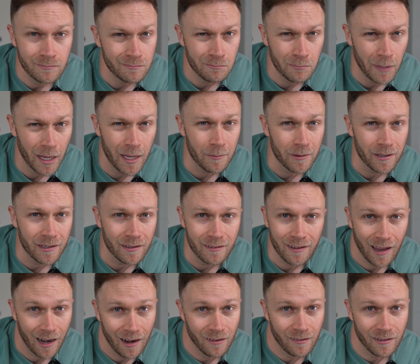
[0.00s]
maybe,
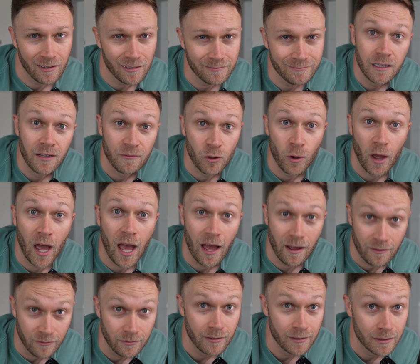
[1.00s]
I don't know. If you
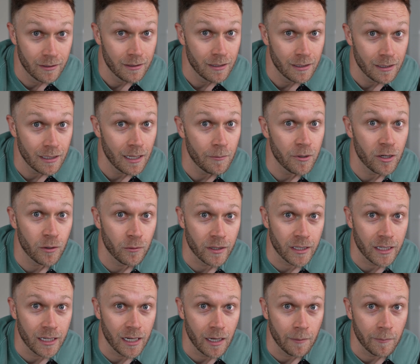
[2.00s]
have, let me know in the
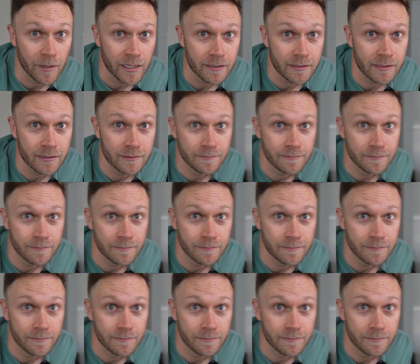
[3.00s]
comments.